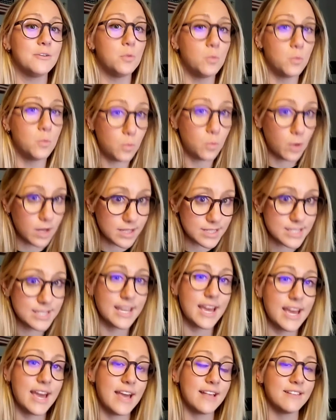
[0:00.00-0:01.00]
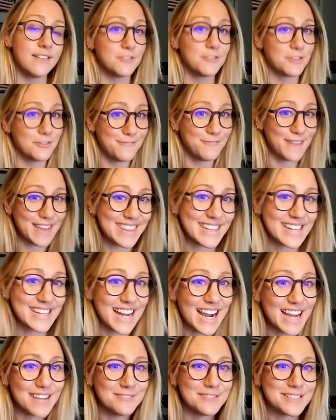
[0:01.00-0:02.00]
once again, for the fifth time,